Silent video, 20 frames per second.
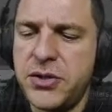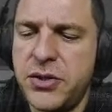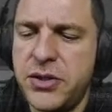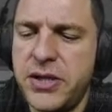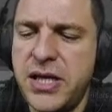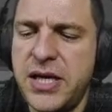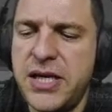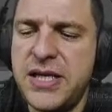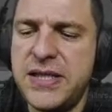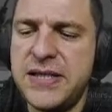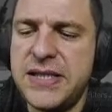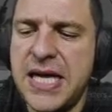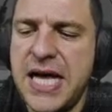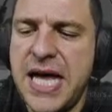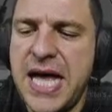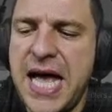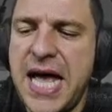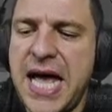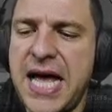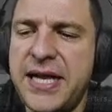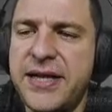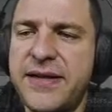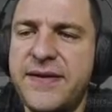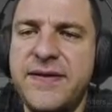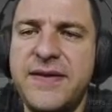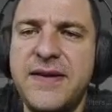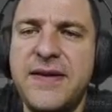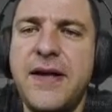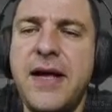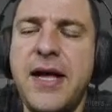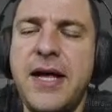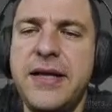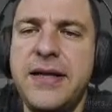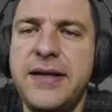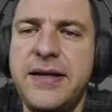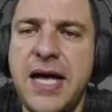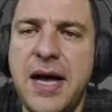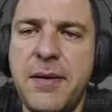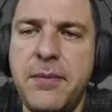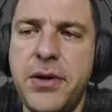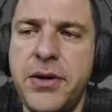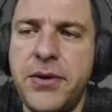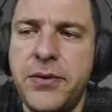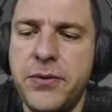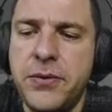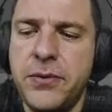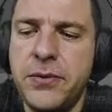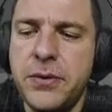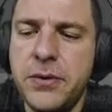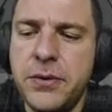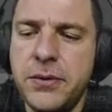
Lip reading: that is Alt W,